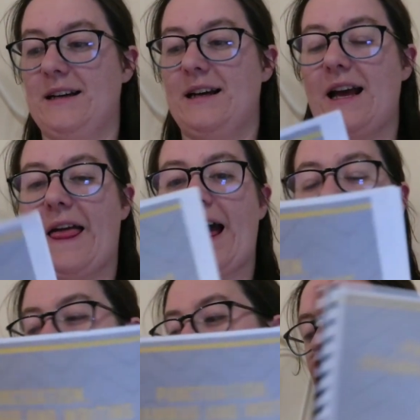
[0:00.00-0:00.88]

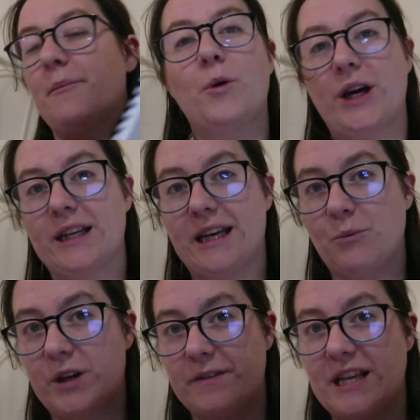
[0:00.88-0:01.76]
At some point
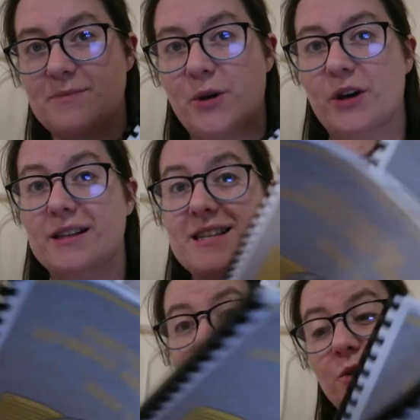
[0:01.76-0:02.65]
in one of these books,
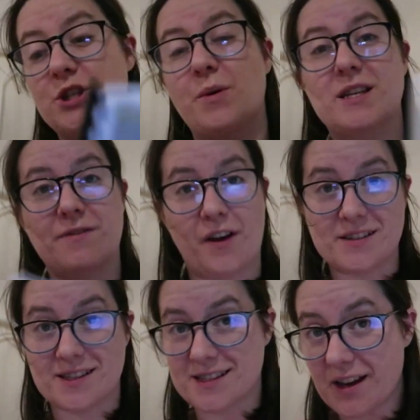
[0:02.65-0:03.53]
he will do his
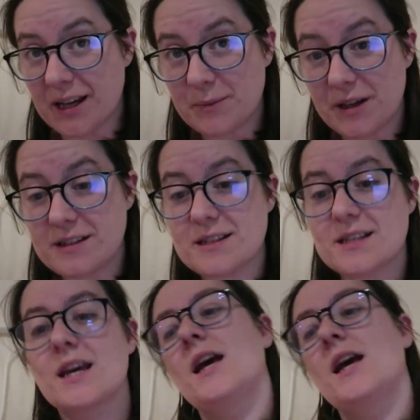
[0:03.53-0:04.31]
first assignment,